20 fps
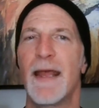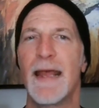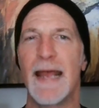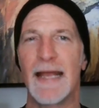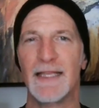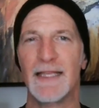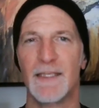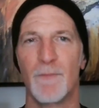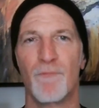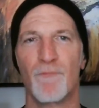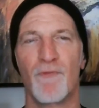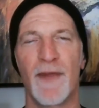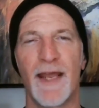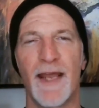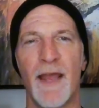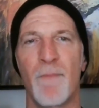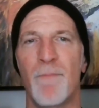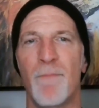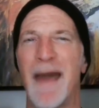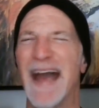and to bring
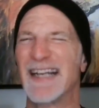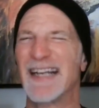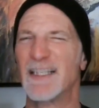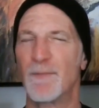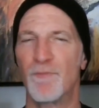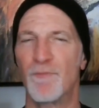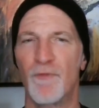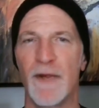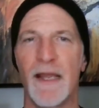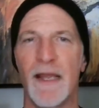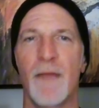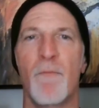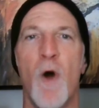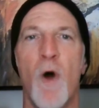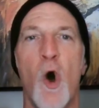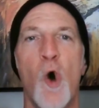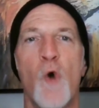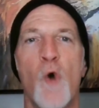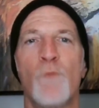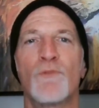him back, to bring him
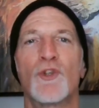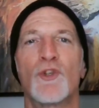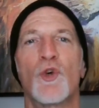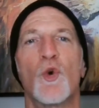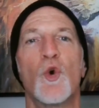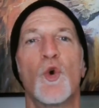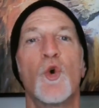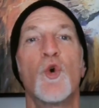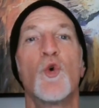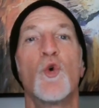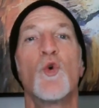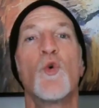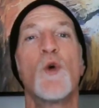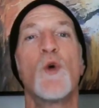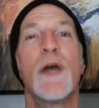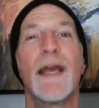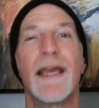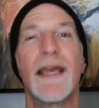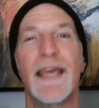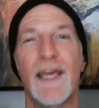home to who
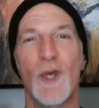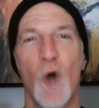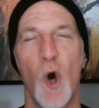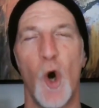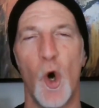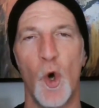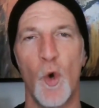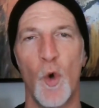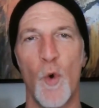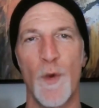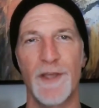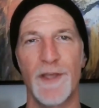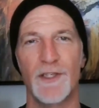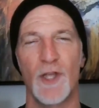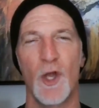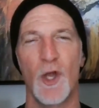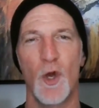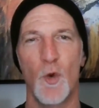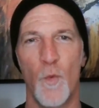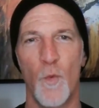he always